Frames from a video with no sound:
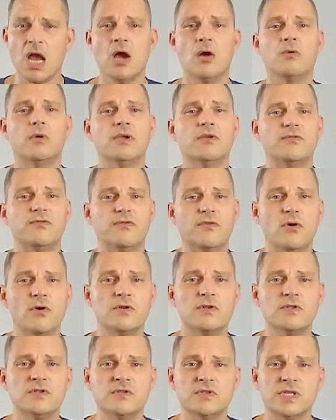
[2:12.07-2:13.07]
we
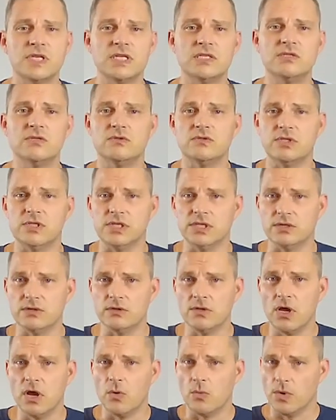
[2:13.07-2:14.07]
first need to
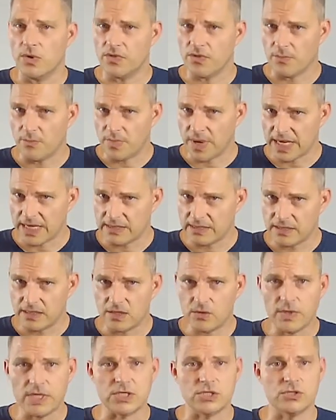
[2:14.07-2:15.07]
deal with the basic
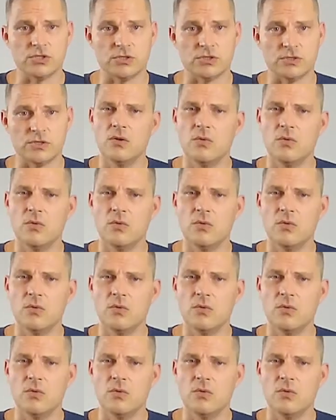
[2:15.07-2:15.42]
question.